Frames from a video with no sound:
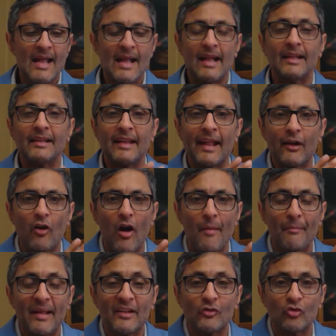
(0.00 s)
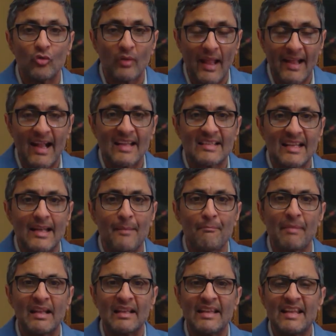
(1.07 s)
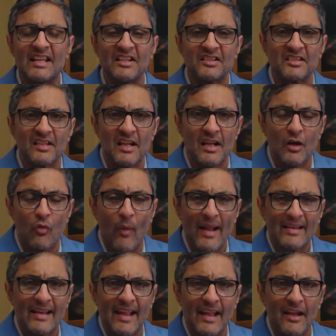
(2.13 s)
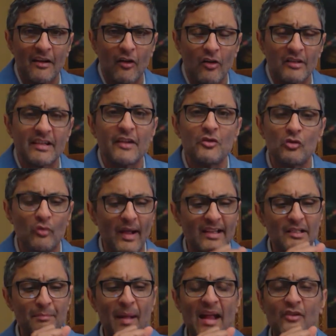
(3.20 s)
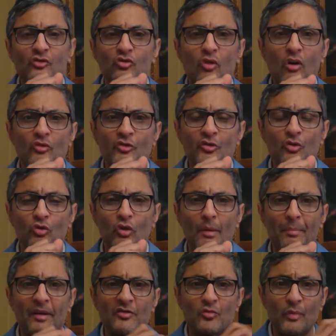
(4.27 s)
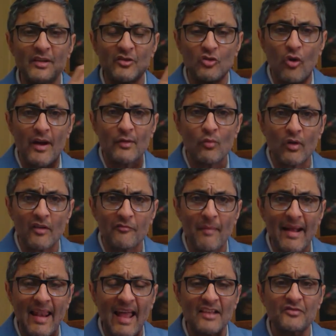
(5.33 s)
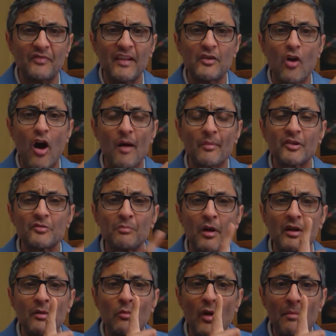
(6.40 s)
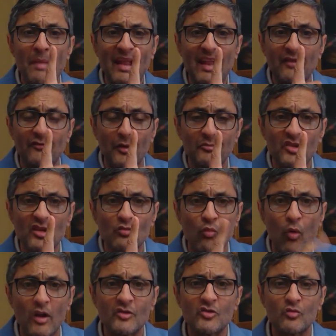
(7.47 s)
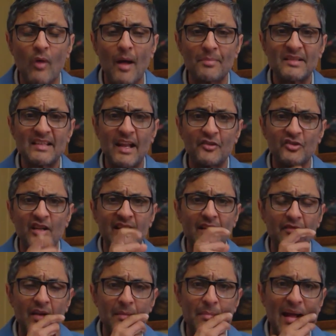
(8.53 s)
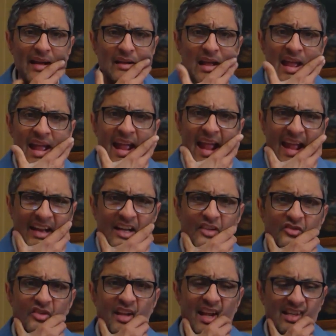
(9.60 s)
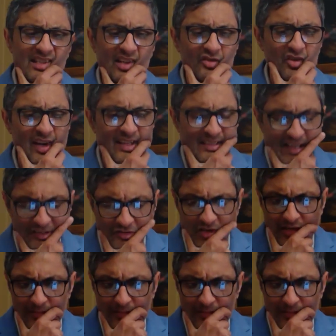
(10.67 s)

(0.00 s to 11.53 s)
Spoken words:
they come into, like I said, the Middle East, when they continue to expand throughout Europe, as we saw in one of my last video, how much money we're making from just one swap station, giving back energy, etc., etc.